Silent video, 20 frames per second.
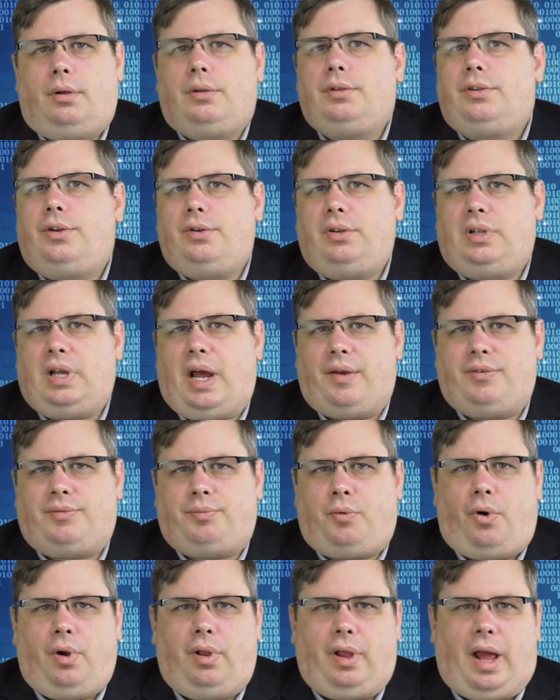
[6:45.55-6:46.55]
2 times
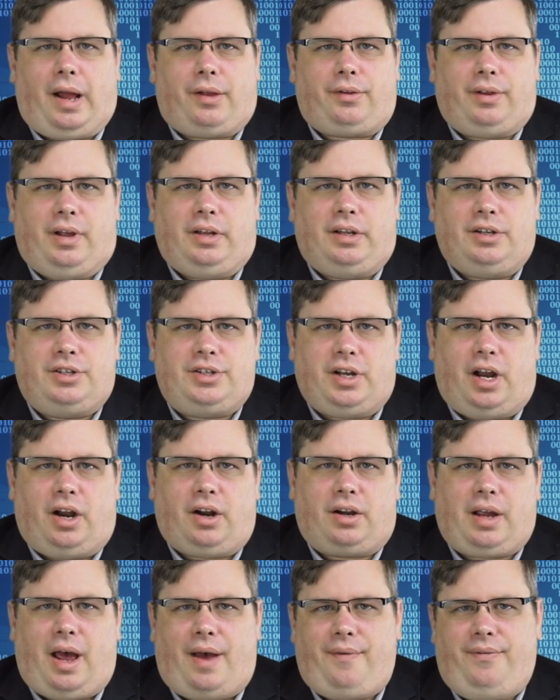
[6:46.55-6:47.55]
more likely to
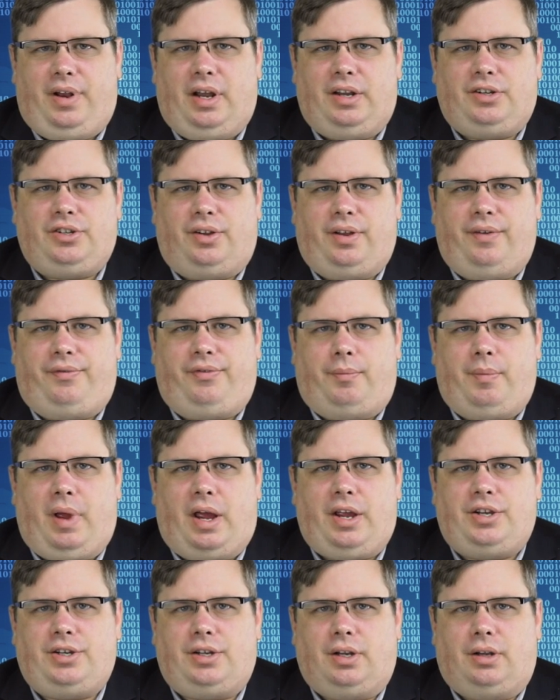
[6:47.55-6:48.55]
share confidential
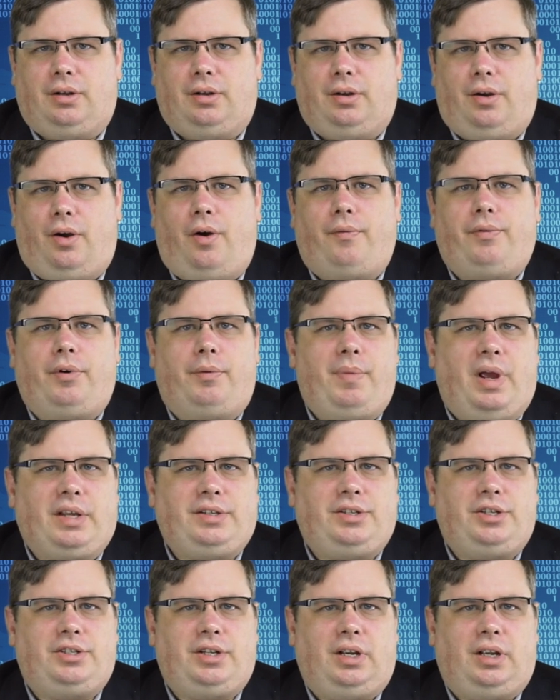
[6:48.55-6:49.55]
information over
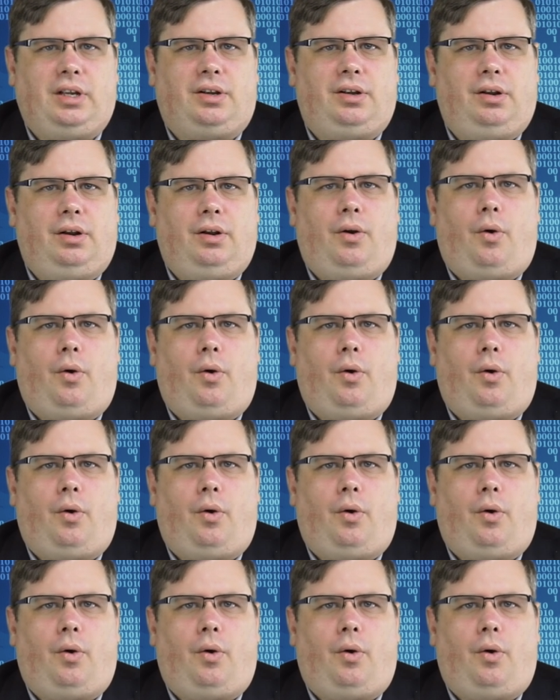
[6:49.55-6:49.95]
messaging